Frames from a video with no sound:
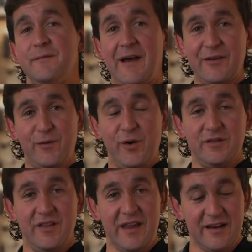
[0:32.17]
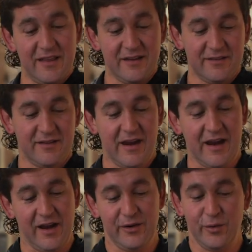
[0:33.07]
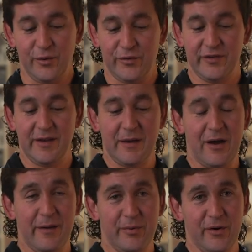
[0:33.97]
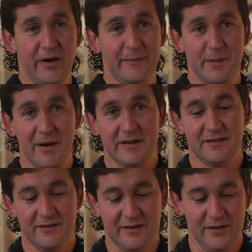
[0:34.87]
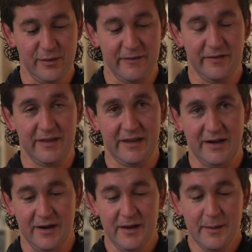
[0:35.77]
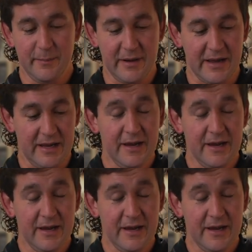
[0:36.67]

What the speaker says: fast forward to the end of this and you'll see how I program the buttons and do everything here. But